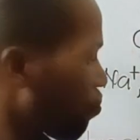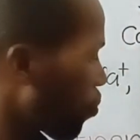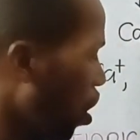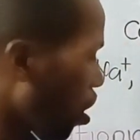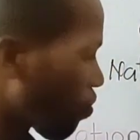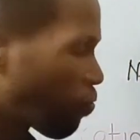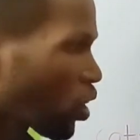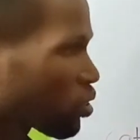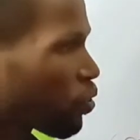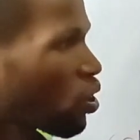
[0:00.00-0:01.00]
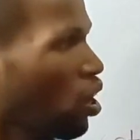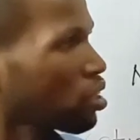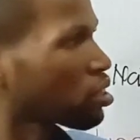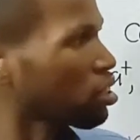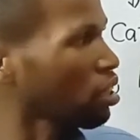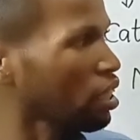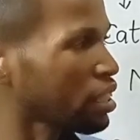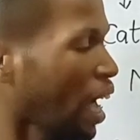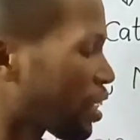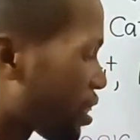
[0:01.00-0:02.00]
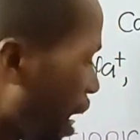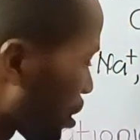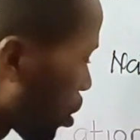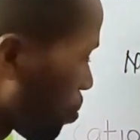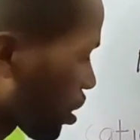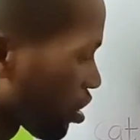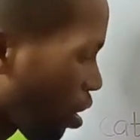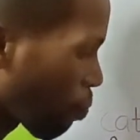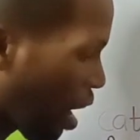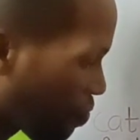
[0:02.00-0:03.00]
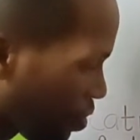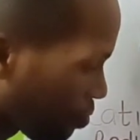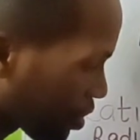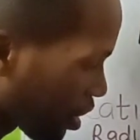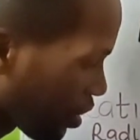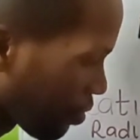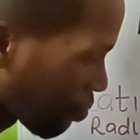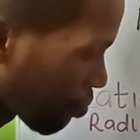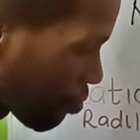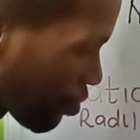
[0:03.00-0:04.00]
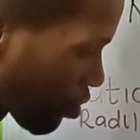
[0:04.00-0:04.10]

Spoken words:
For phosphorus, it has the atomic number 15.